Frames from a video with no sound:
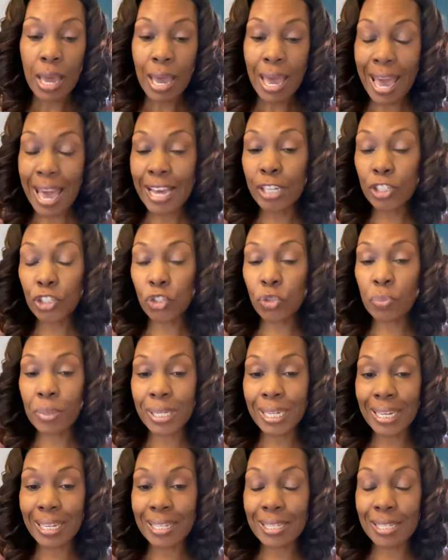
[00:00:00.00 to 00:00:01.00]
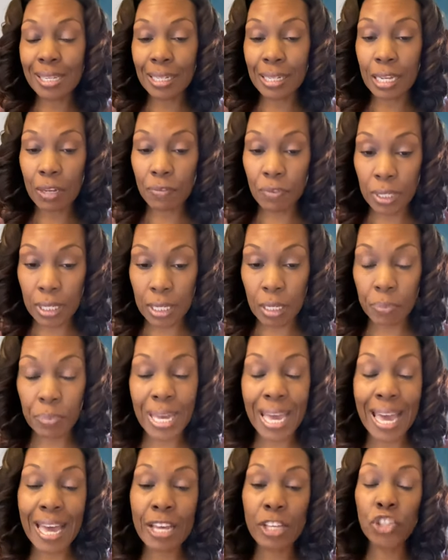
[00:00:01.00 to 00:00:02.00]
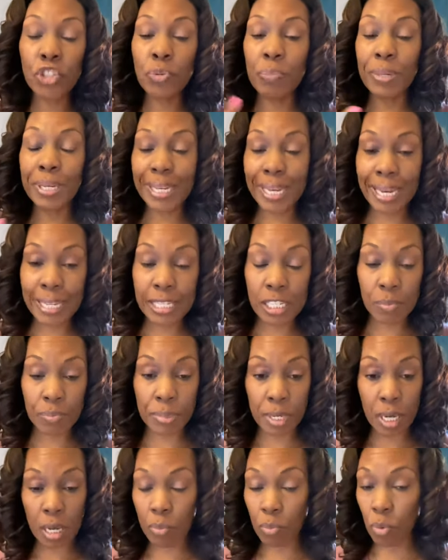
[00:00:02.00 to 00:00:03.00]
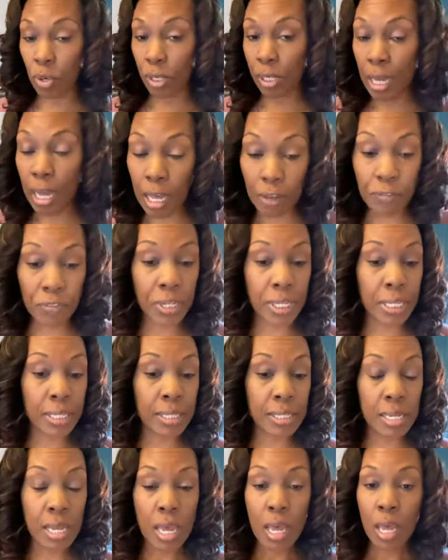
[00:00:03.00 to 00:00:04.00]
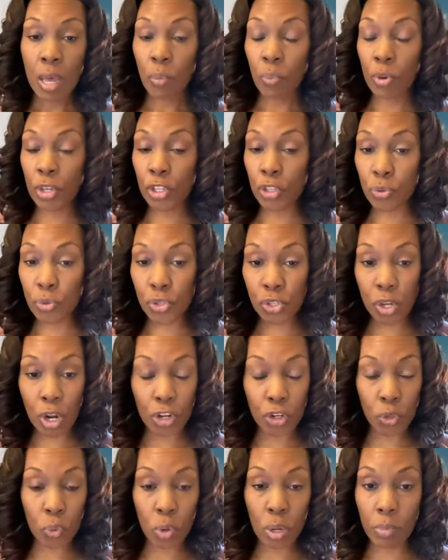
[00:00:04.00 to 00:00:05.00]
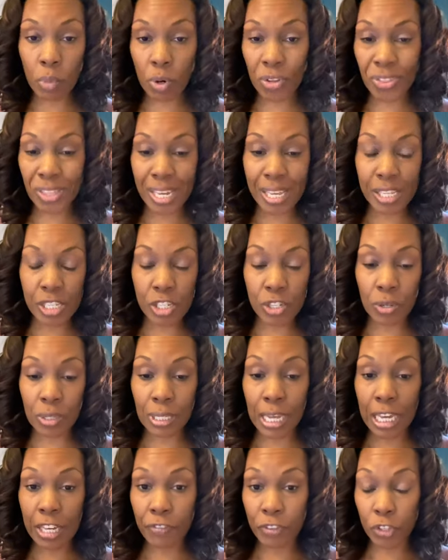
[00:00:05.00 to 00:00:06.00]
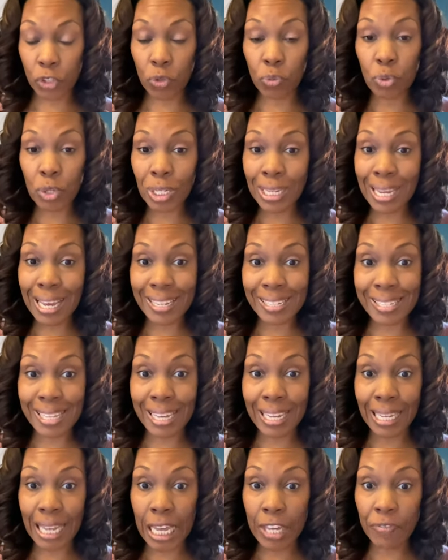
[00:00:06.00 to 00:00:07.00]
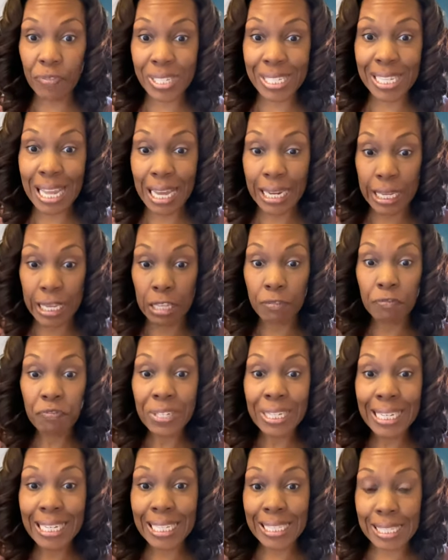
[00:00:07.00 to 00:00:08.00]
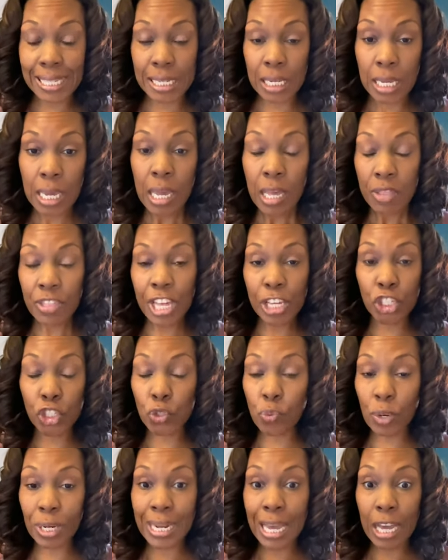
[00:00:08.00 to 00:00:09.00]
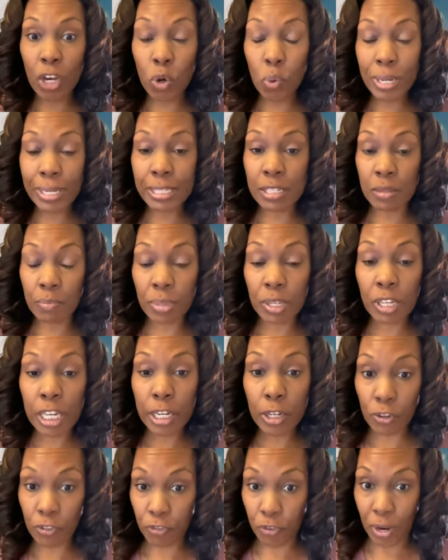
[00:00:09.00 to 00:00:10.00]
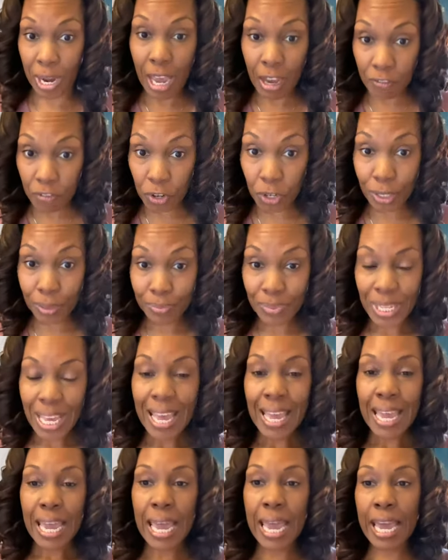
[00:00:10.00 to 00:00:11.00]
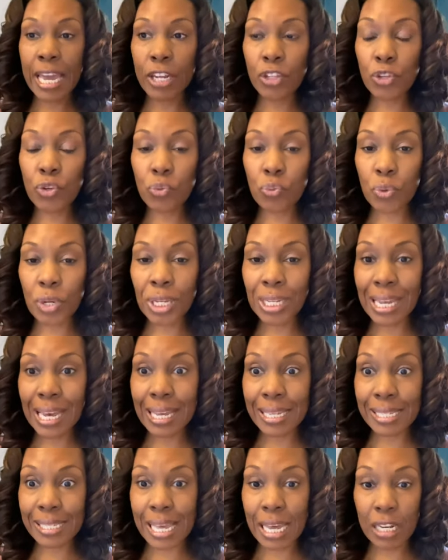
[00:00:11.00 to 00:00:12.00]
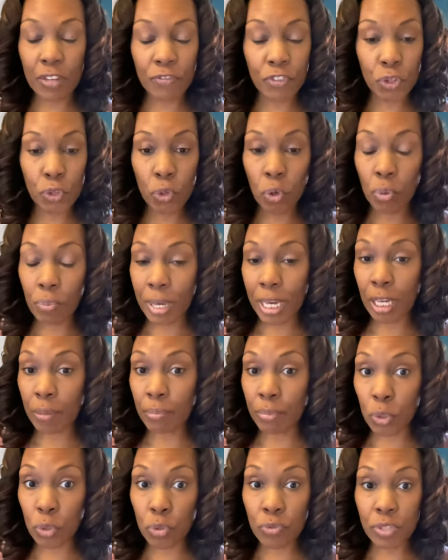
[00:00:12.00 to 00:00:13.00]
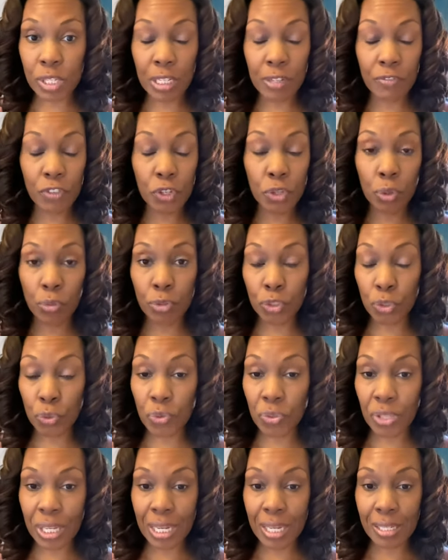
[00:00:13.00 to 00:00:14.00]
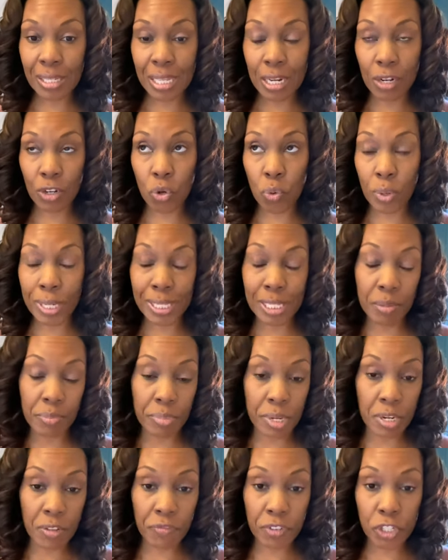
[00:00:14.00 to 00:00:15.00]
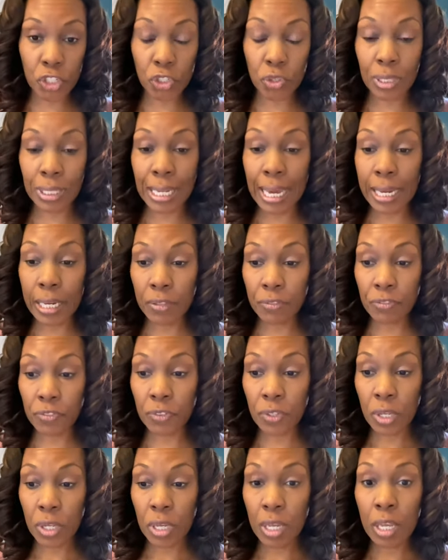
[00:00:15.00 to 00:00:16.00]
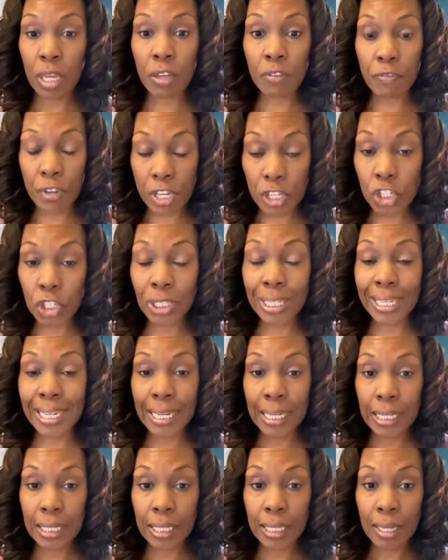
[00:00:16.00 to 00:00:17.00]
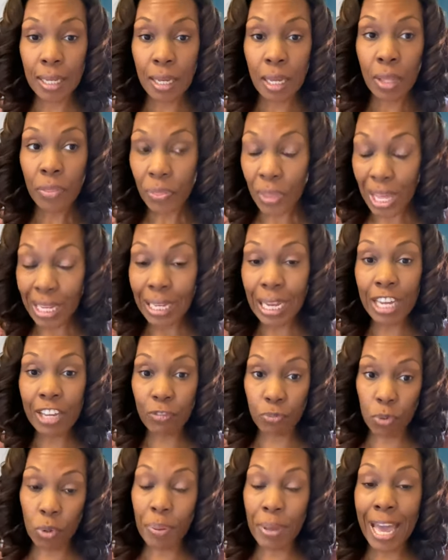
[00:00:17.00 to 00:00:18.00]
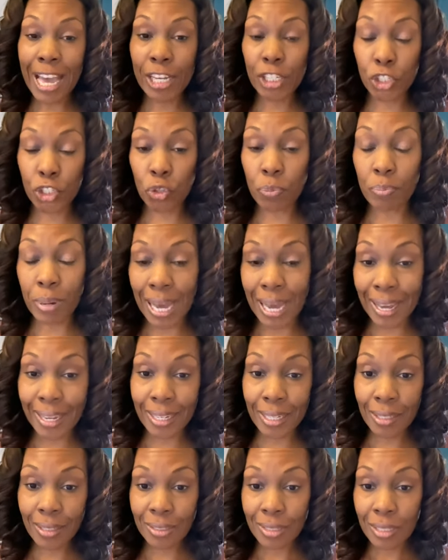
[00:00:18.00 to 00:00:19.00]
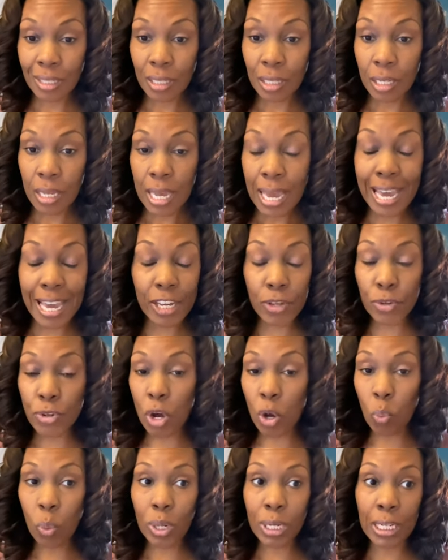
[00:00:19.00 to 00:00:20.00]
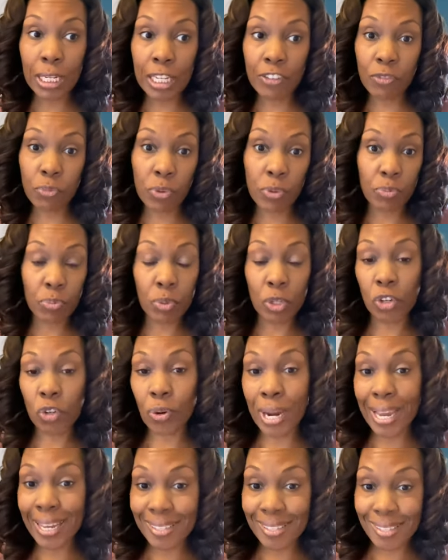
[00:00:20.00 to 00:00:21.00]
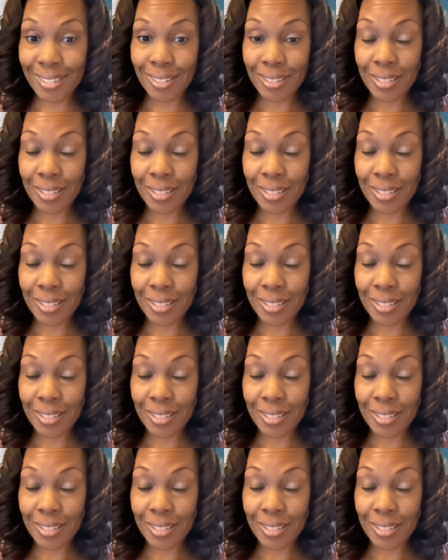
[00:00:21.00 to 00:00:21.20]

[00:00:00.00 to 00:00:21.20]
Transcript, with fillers: as you begin to level up, as you begin to become more confident, when you start doing more things in your life and you realize that life is not infinite, that you are not going to be here forever, and you realize that if you don't make moves and if you don't do things that are going to benefit your life, eventually, that life will pass you by. And you don't want to live with regret,